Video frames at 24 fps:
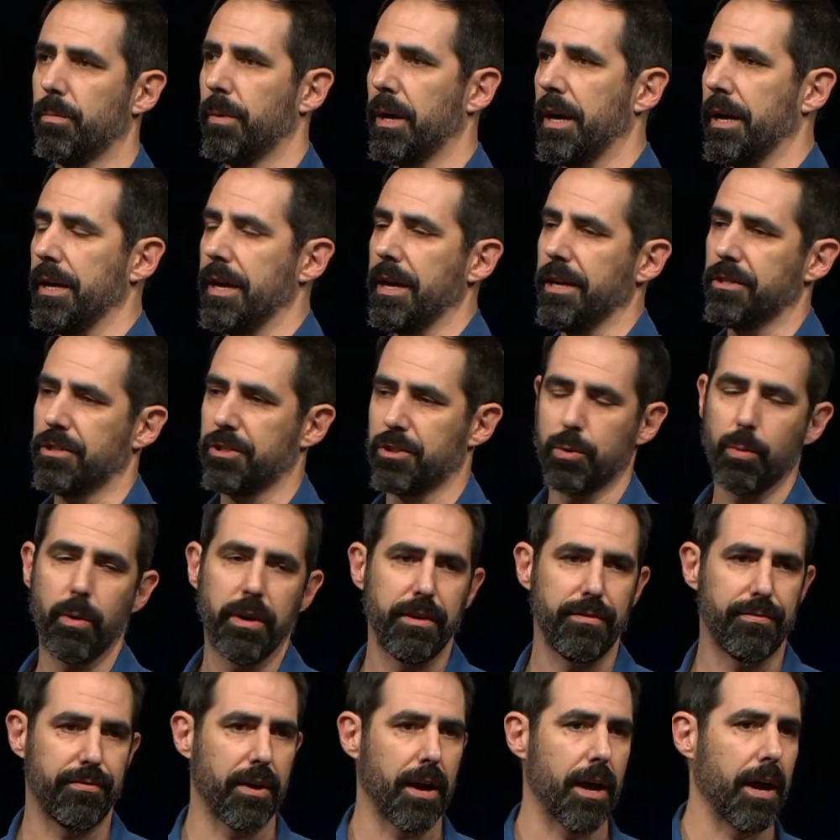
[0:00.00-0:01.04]
by age
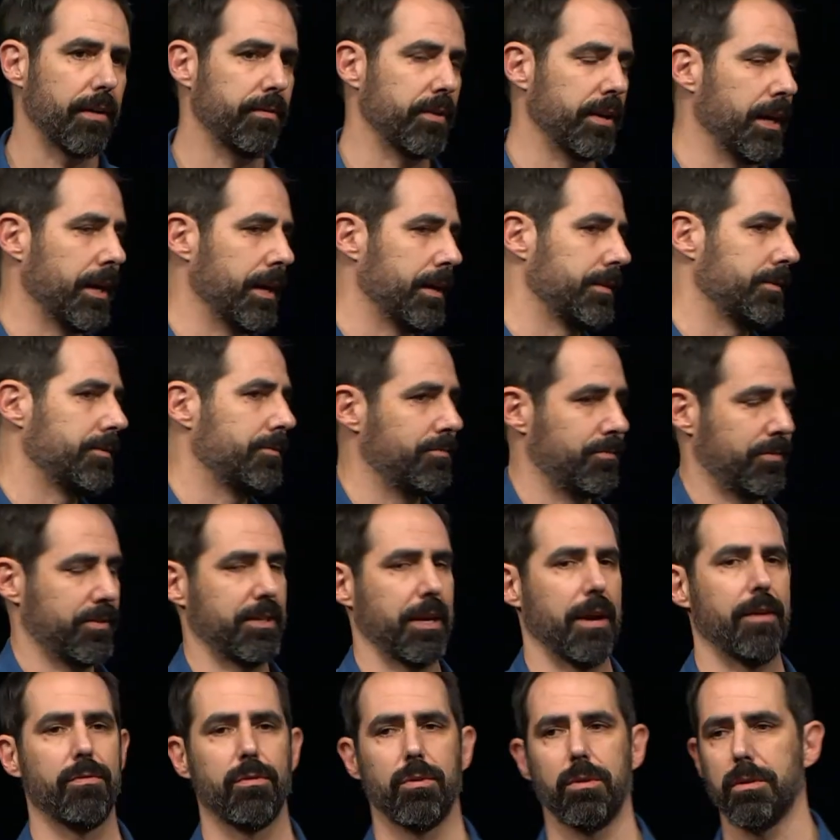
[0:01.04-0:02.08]
25, he had
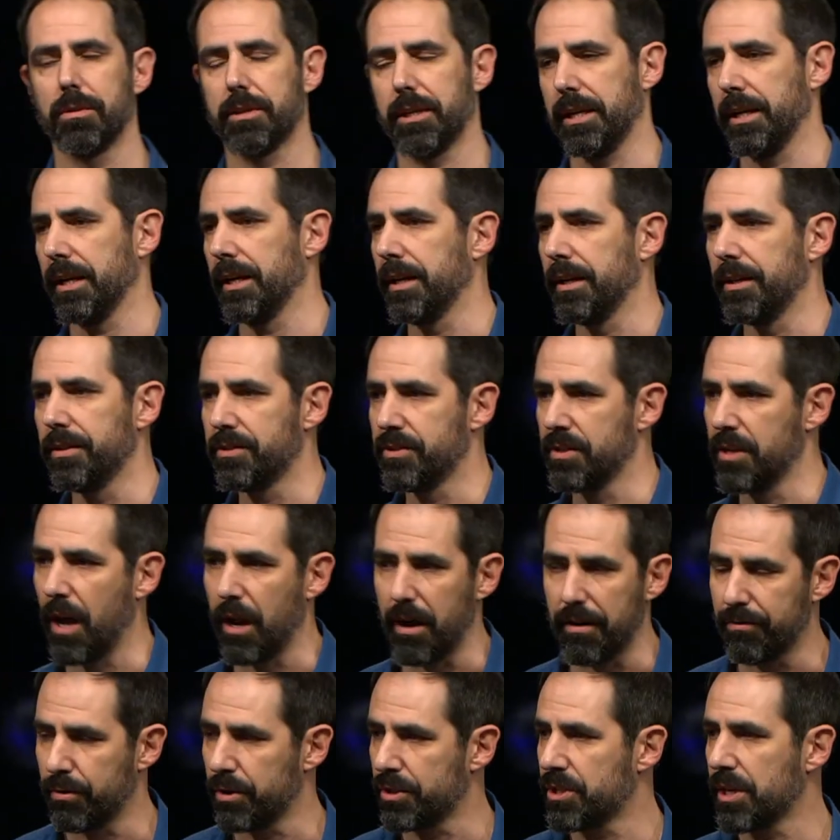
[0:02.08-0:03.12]
several kids, none
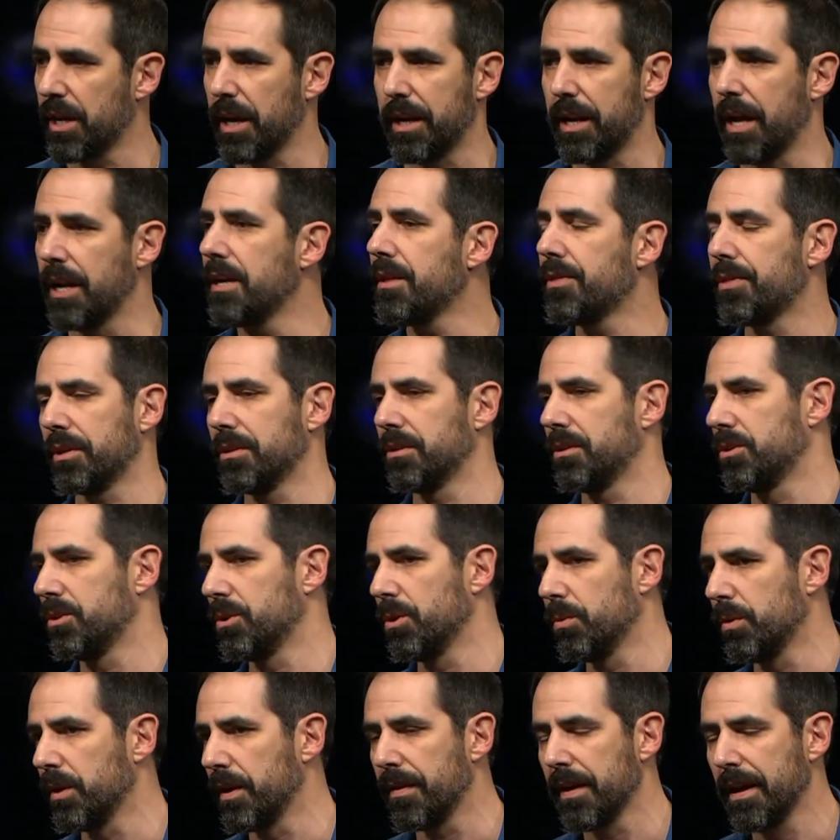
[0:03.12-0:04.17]
of which he had anything to
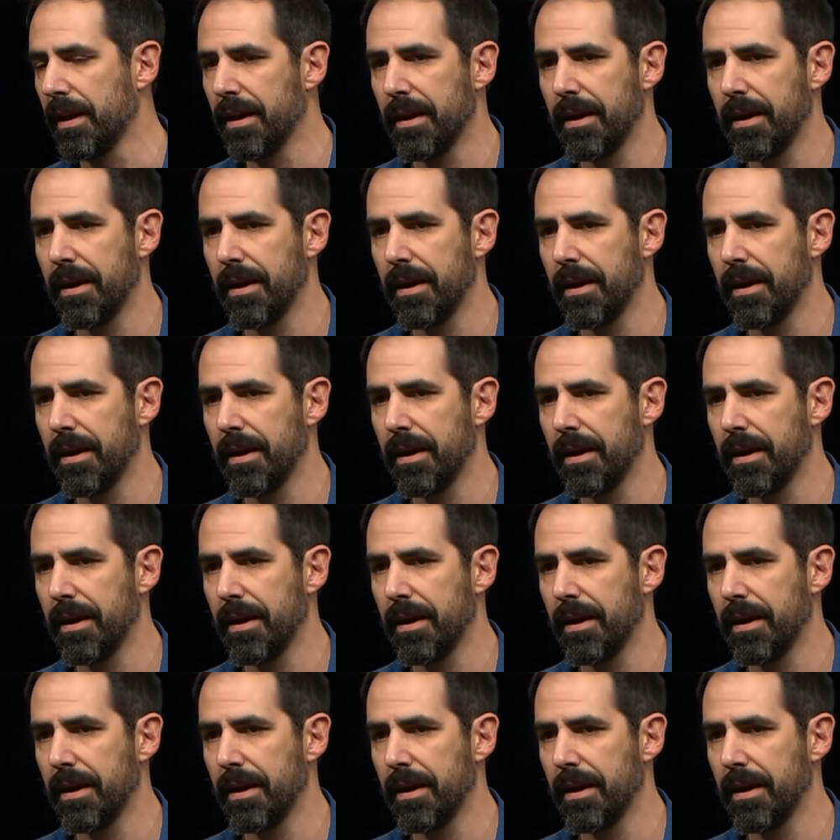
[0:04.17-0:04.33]
do with.